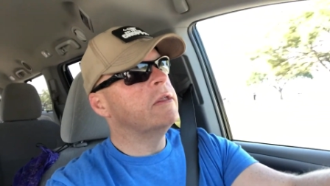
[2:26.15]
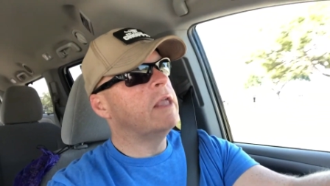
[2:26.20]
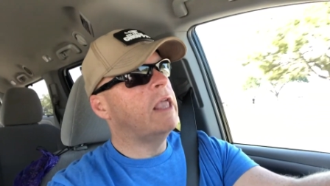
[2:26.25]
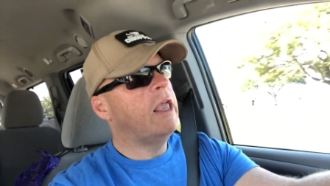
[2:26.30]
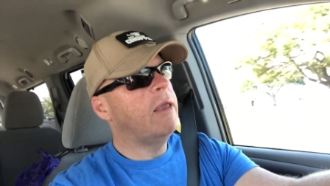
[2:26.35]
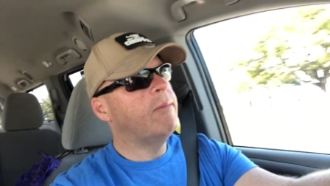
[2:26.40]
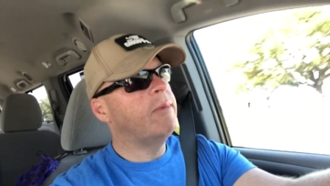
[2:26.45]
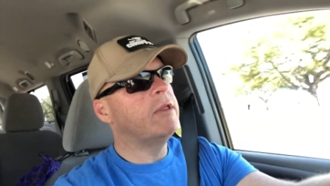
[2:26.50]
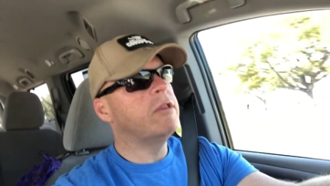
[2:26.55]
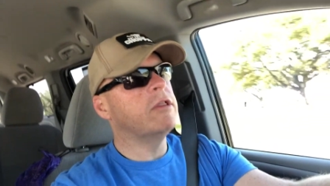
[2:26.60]

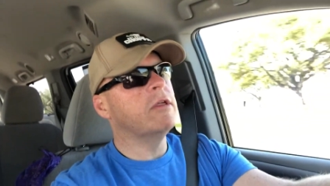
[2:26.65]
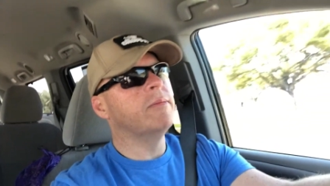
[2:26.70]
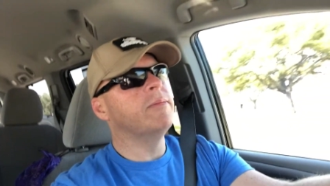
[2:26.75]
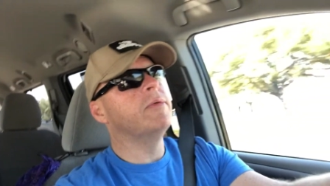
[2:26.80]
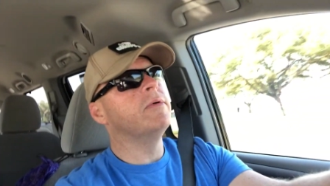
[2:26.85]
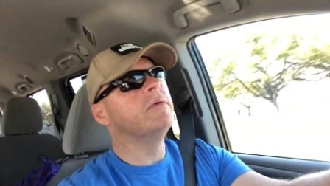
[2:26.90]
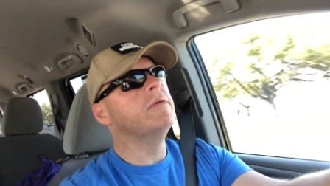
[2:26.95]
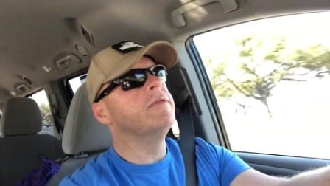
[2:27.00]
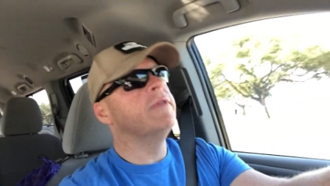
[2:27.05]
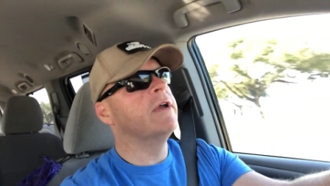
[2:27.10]
can't be
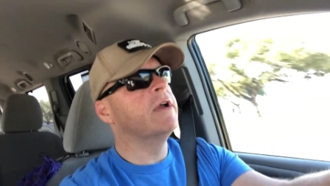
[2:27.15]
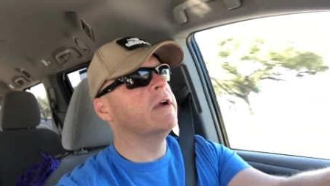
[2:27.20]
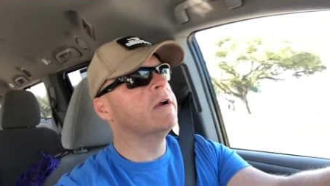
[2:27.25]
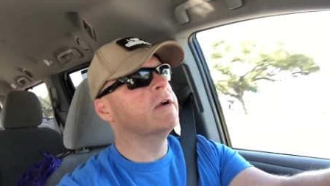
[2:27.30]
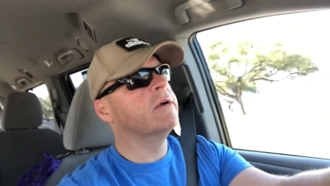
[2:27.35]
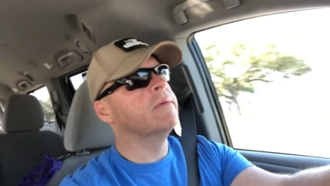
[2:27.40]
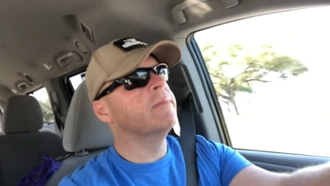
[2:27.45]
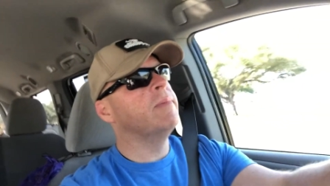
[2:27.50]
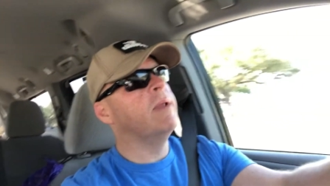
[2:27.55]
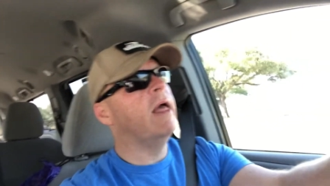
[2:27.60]
simple.
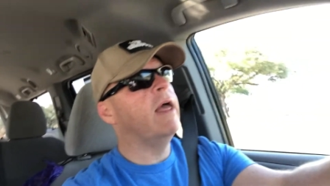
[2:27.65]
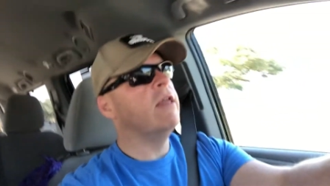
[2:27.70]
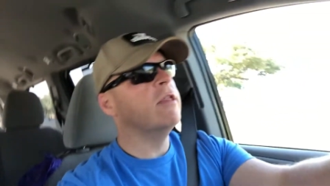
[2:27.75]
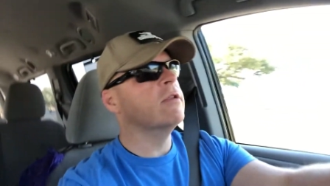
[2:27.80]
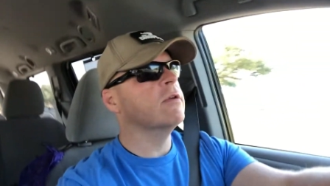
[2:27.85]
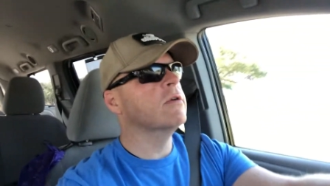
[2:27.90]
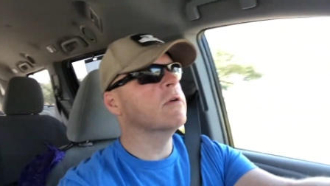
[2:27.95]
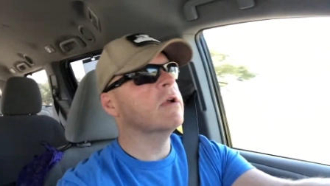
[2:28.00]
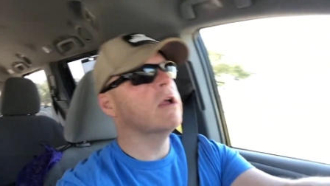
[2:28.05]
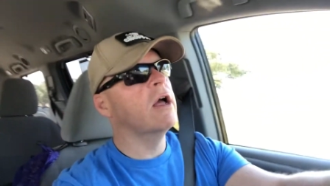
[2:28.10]
They're
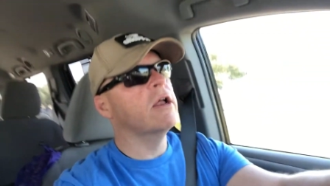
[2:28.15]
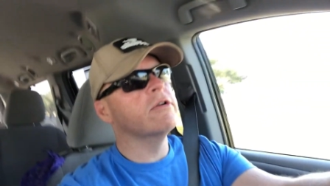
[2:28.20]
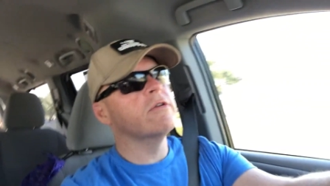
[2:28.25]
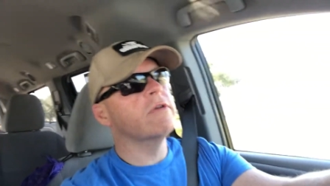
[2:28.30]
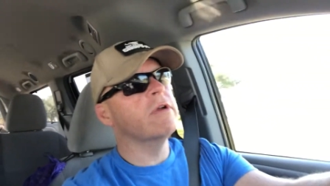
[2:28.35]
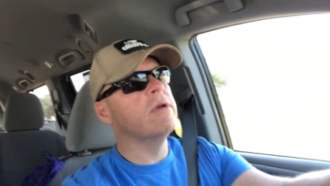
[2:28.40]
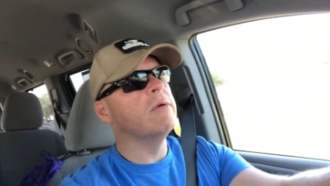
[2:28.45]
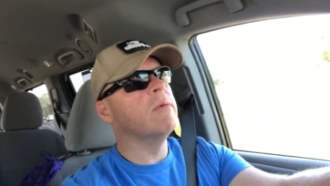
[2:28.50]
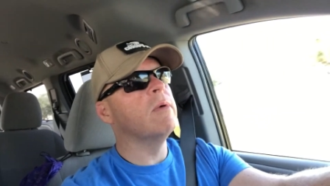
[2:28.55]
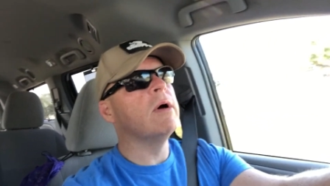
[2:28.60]
plaster
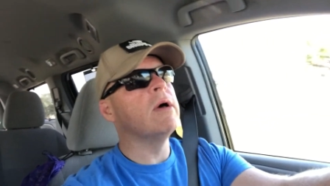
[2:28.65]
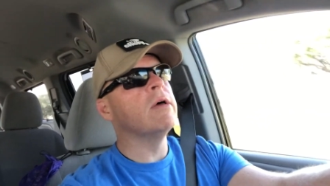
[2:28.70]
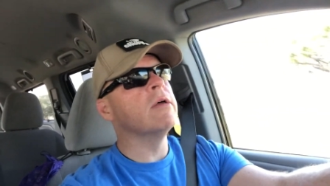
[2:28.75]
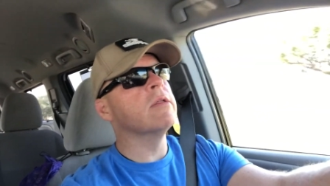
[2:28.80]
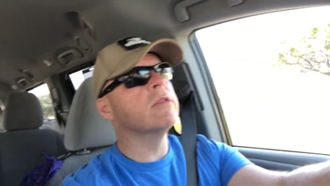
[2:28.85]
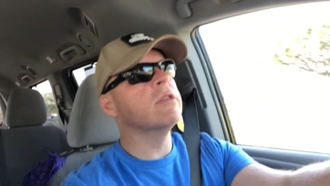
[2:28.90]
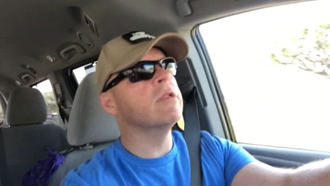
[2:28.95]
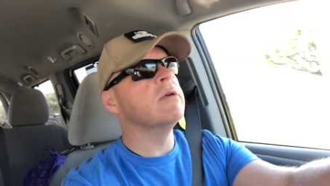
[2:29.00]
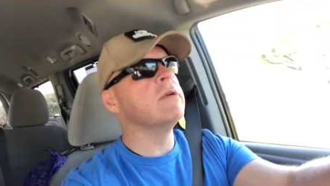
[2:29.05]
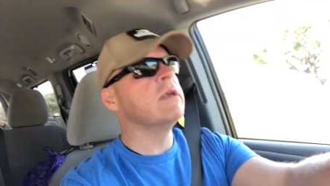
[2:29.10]
concrete
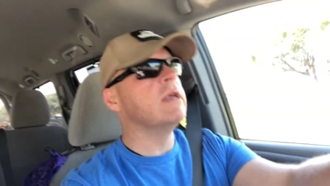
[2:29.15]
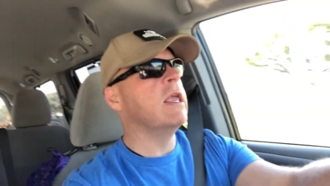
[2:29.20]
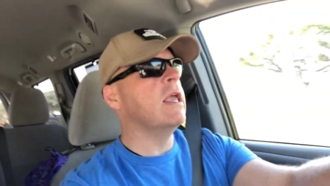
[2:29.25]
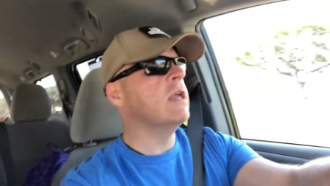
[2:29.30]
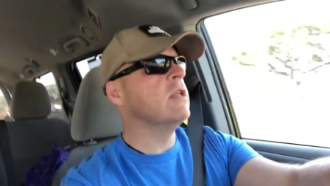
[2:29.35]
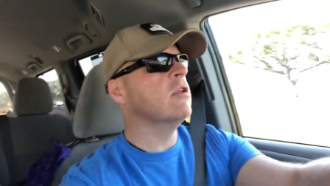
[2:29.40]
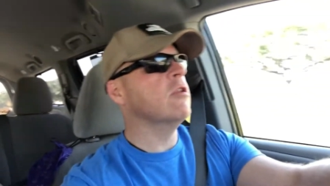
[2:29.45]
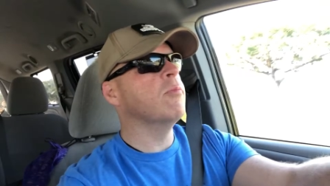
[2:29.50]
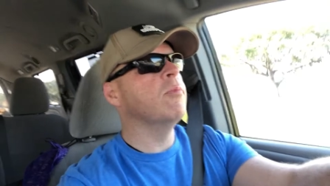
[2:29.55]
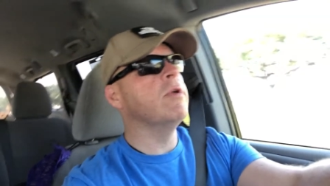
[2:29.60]
walls, so you
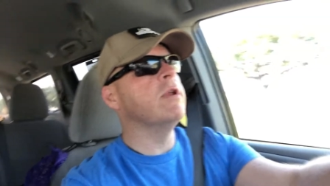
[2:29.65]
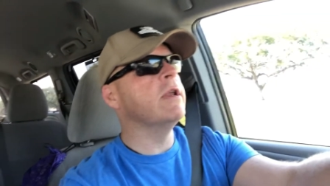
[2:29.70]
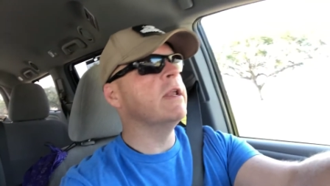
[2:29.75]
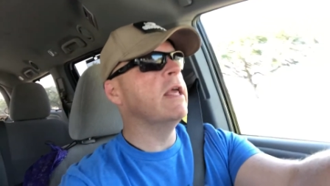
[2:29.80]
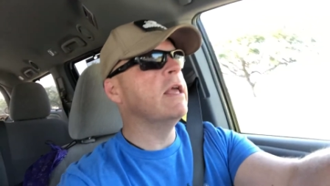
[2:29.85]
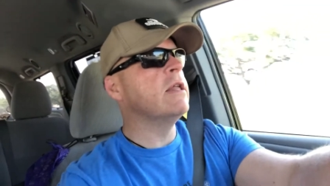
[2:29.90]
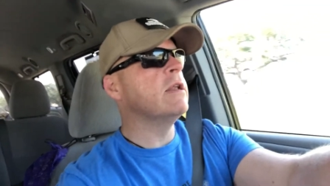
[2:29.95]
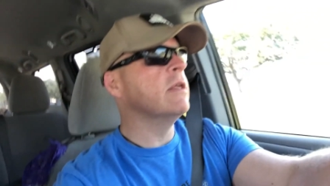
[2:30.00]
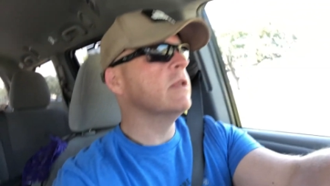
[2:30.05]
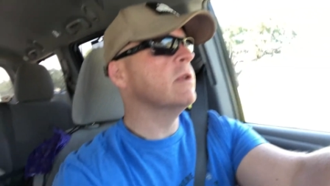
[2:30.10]
can't just put a
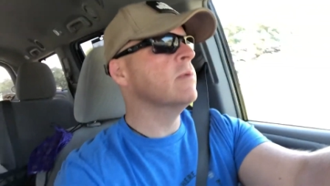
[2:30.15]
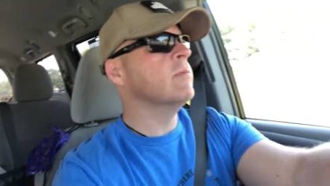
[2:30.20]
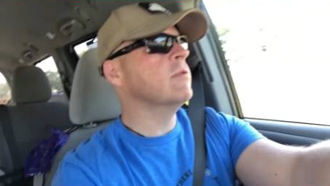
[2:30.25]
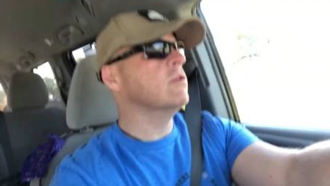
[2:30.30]
nail in them.